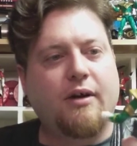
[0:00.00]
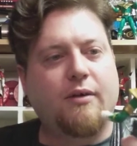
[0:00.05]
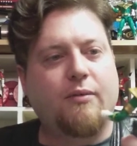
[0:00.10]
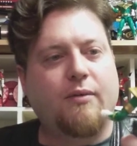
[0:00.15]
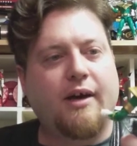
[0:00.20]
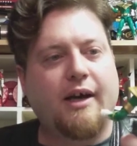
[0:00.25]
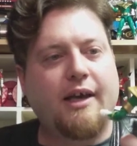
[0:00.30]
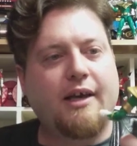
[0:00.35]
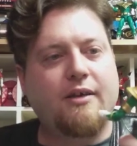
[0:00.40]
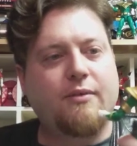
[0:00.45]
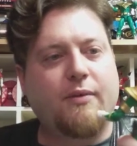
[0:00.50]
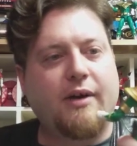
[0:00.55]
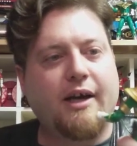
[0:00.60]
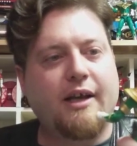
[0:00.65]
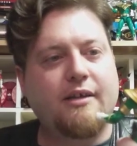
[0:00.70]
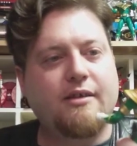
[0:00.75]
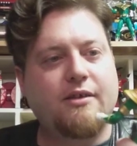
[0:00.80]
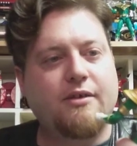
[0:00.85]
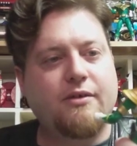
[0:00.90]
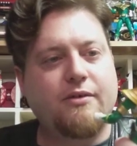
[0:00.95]
Why
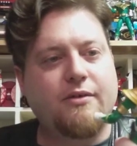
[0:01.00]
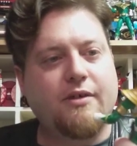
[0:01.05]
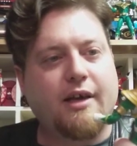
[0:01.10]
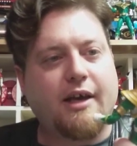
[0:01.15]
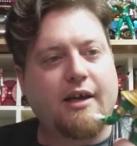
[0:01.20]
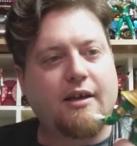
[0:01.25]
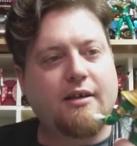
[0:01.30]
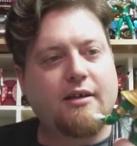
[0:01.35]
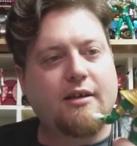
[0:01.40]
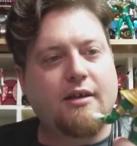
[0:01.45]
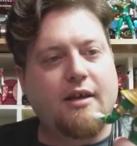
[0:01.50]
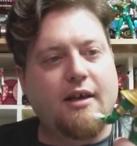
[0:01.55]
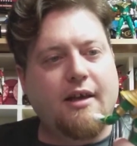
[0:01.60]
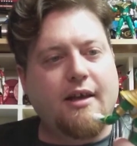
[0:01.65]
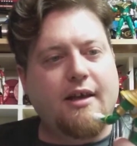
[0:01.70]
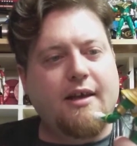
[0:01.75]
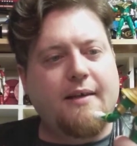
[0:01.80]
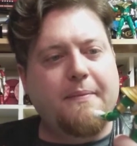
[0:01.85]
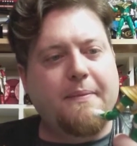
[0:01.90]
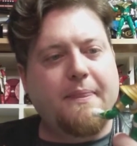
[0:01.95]
does it do that?
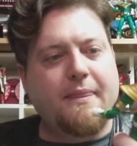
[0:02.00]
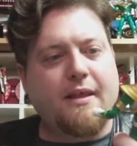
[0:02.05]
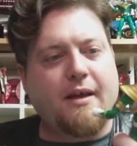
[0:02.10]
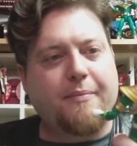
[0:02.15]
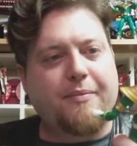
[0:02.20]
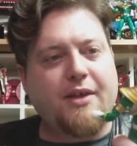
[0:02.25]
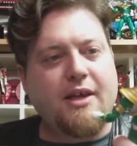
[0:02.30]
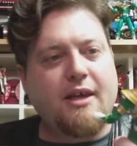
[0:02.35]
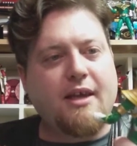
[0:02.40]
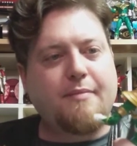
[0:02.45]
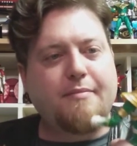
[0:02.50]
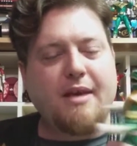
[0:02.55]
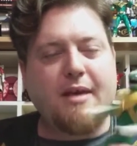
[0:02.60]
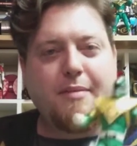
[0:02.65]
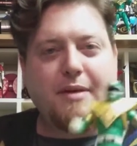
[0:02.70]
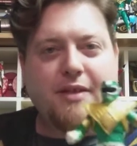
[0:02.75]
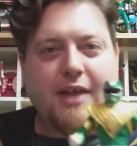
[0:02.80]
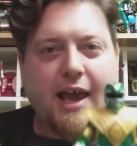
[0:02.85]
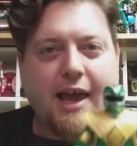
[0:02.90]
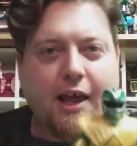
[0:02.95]
I'm thinking
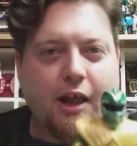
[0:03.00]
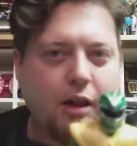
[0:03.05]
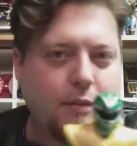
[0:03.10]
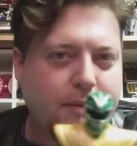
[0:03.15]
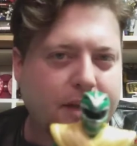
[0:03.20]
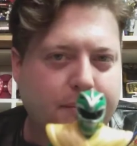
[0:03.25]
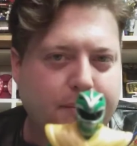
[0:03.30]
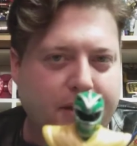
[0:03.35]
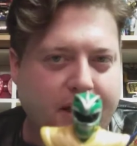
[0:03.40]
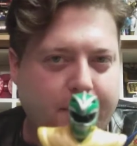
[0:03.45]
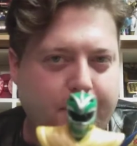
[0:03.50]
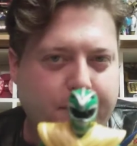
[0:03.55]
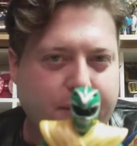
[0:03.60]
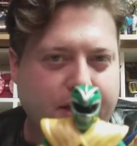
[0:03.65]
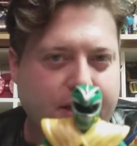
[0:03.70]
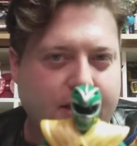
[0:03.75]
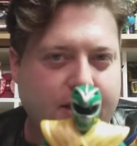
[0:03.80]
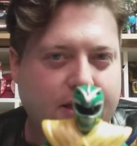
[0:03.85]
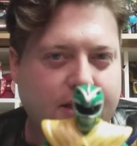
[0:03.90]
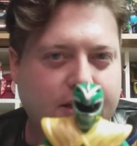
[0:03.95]
maybe the helmet might
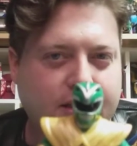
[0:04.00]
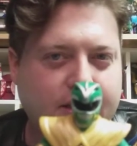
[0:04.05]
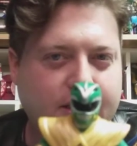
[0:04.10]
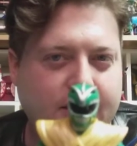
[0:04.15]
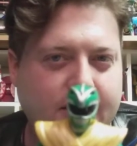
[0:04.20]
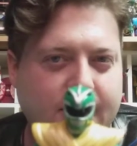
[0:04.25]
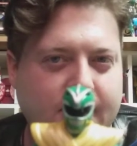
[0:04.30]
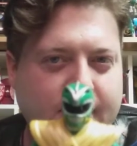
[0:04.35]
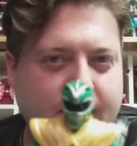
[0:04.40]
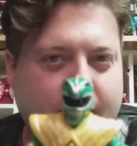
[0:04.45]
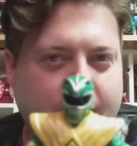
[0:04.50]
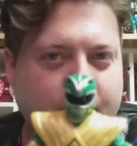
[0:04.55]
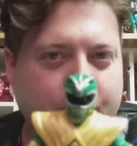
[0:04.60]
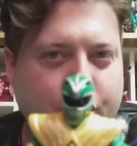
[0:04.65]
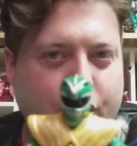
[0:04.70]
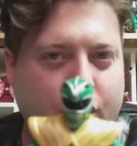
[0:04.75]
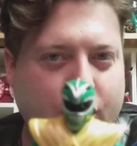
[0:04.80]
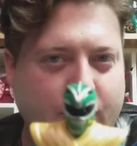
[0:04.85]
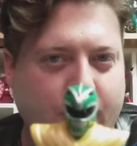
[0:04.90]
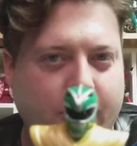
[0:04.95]
be a
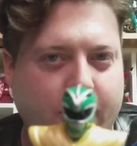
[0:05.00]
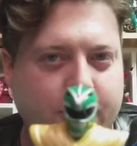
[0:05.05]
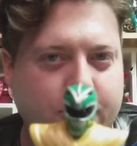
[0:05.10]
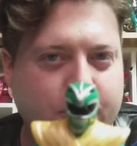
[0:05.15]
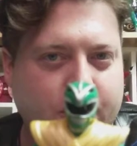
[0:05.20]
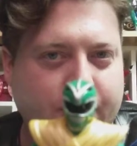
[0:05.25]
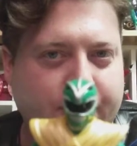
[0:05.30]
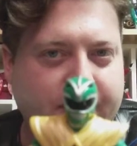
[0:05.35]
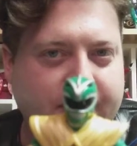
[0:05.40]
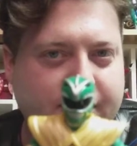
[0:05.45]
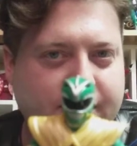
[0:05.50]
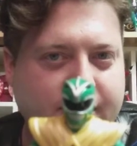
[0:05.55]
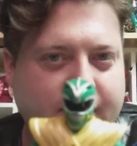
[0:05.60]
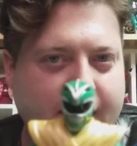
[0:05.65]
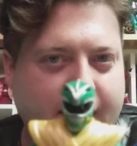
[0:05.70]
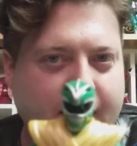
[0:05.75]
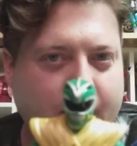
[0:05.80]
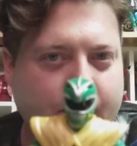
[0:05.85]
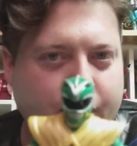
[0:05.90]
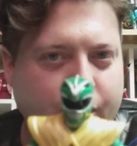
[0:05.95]
little larger than
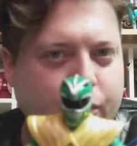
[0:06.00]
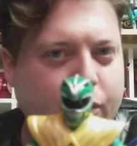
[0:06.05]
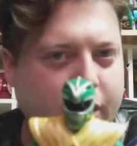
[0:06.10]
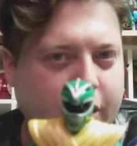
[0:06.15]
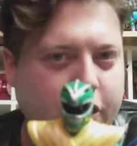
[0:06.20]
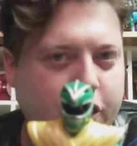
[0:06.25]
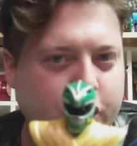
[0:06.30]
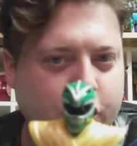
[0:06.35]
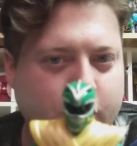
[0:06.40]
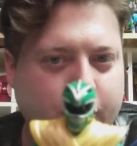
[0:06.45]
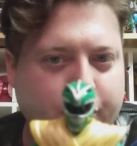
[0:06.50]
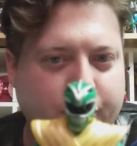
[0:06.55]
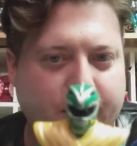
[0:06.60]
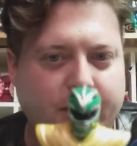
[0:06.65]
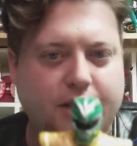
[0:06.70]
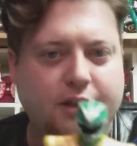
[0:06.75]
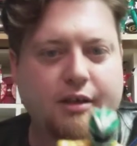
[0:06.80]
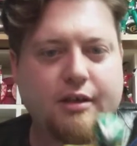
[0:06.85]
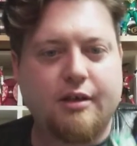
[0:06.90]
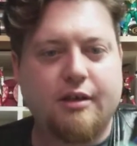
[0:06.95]
scale than what it should
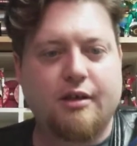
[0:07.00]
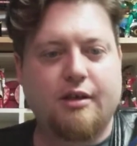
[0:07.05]
be.